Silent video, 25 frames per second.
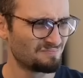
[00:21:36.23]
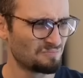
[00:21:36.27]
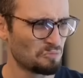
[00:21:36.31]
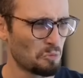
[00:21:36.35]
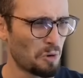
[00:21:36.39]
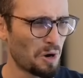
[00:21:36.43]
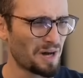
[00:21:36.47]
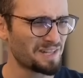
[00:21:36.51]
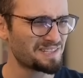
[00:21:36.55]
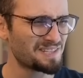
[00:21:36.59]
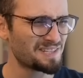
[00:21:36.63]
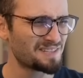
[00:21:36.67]

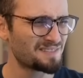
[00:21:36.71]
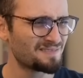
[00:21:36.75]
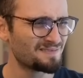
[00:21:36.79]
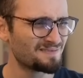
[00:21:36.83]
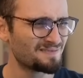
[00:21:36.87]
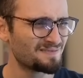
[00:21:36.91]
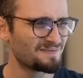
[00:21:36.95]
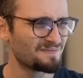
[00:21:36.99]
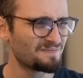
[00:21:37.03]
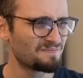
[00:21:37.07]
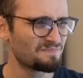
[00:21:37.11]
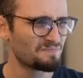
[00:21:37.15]
What?
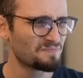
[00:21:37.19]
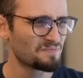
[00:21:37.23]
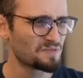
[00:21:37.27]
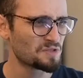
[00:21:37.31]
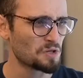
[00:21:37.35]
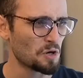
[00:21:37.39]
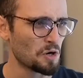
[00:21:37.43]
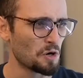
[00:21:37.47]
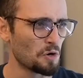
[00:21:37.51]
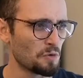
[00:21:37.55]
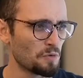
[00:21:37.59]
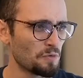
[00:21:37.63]

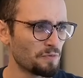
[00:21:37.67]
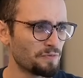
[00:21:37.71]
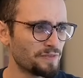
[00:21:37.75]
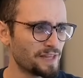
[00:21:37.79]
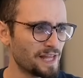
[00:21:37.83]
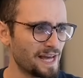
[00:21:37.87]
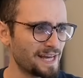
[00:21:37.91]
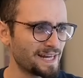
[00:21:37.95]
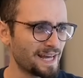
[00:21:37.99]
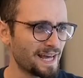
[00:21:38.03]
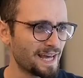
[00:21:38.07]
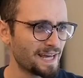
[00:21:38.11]
So,
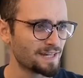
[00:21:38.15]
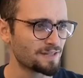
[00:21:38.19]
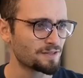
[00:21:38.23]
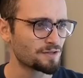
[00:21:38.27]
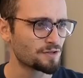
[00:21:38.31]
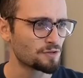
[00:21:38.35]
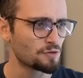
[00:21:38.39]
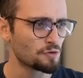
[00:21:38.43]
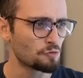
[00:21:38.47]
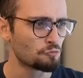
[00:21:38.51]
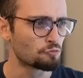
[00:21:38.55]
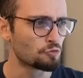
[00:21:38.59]
knight
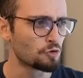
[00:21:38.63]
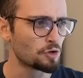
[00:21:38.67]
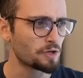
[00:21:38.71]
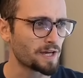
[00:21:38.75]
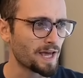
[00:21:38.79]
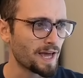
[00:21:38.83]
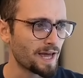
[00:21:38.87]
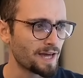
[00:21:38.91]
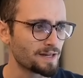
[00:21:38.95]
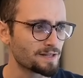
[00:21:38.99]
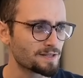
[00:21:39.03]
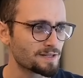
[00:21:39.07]
hangs, rook
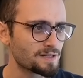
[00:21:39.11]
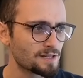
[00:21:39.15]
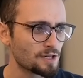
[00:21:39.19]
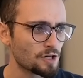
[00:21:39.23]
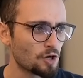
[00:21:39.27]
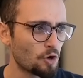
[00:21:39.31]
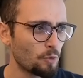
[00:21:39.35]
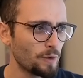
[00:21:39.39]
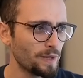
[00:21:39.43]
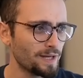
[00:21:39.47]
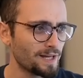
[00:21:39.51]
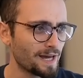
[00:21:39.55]
hangs,
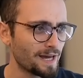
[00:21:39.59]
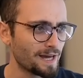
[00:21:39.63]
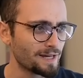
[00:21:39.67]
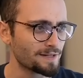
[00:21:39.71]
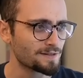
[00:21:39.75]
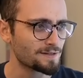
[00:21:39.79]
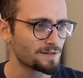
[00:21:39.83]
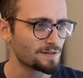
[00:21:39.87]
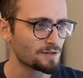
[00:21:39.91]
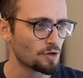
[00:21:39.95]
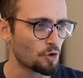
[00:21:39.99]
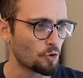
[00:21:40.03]
queen
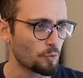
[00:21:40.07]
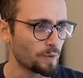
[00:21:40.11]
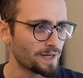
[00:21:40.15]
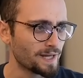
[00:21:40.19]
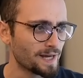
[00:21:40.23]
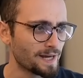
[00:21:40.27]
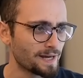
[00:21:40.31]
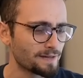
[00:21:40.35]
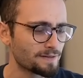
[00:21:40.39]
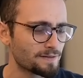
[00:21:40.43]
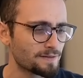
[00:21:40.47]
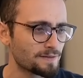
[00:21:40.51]
hangs, queen
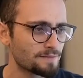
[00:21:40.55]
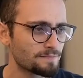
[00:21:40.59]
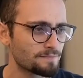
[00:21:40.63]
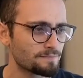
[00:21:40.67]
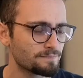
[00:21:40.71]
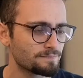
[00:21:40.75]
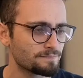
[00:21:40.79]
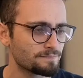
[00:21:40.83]
hangs.